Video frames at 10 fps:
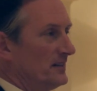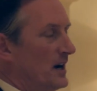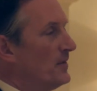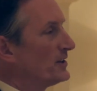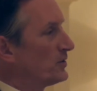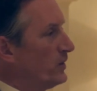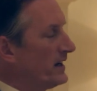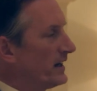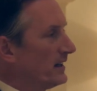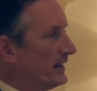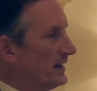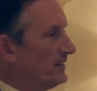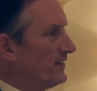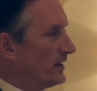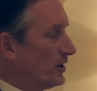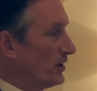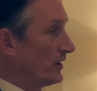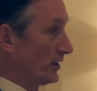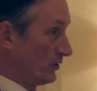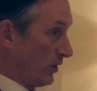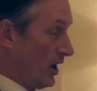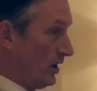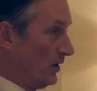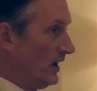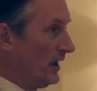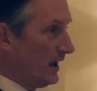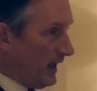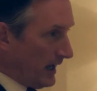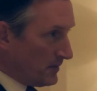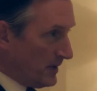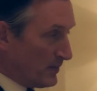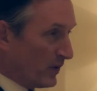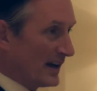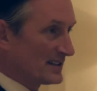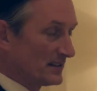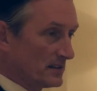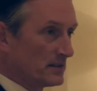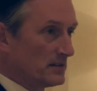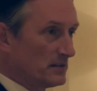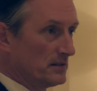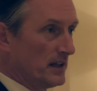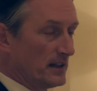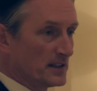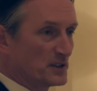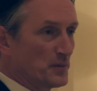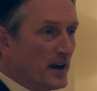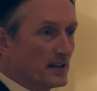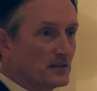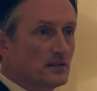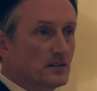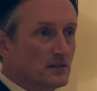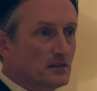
how much we can live and learn and grow and be present in this space.